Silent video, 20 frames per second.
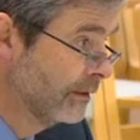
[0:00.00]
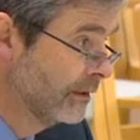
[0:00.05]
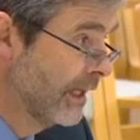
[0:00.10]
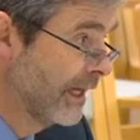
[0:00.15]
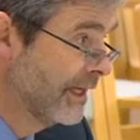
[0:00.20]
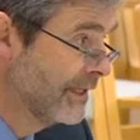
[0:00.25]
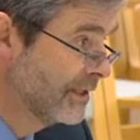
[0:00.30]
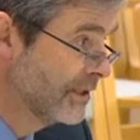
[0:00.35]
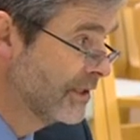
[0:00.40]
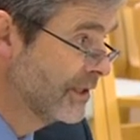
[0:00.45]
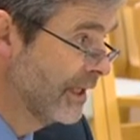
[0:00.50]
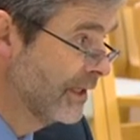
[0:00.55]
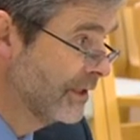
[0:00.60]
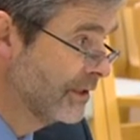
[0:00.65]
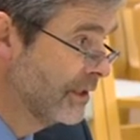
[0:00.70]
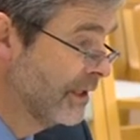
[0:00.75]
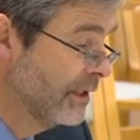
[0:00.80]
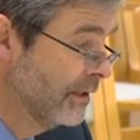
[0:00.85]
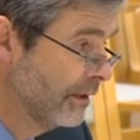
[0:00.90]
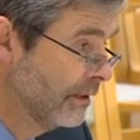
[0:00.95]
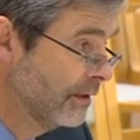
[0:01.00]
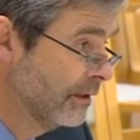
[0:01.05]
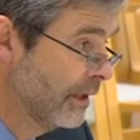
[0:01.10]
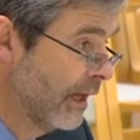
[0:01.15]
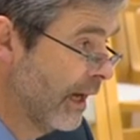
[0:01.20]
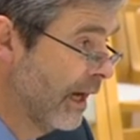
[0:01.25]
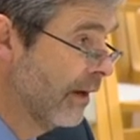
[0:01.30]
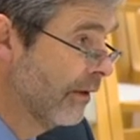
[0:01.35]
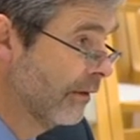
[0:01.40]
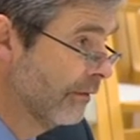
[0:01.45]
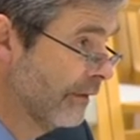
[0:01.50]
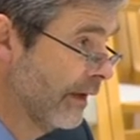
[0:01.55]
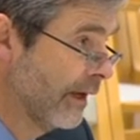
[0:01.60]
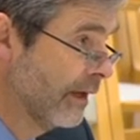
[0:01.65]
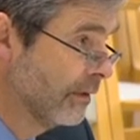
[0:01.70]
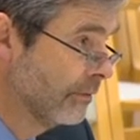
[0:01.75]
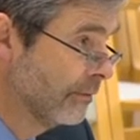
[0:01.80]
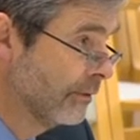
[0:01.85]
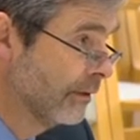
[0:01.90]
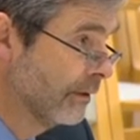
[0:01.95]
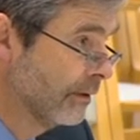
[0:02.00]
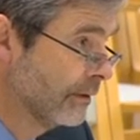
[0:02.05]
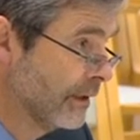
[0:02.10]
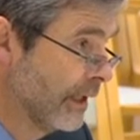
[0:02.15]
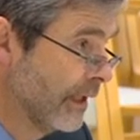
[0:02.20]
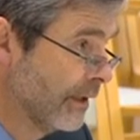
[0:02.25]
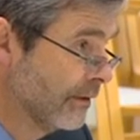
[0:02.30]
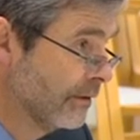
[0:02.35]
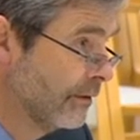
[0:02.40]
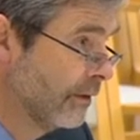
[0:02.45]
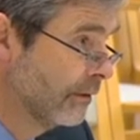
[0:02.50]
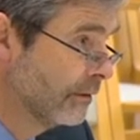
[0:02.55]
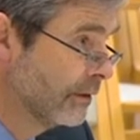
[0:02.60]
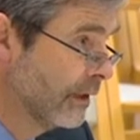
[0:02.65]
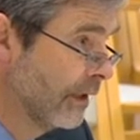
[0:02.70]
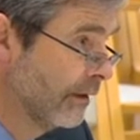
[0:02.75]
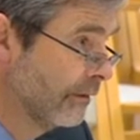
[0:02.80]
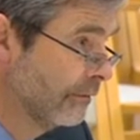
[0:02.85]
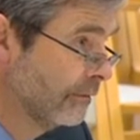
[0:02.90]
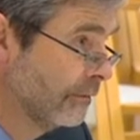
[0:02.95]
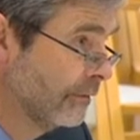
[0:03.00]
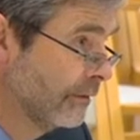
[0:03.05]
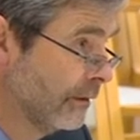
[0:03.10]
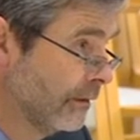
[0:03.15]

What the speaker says: data sets in it are available on data.gov.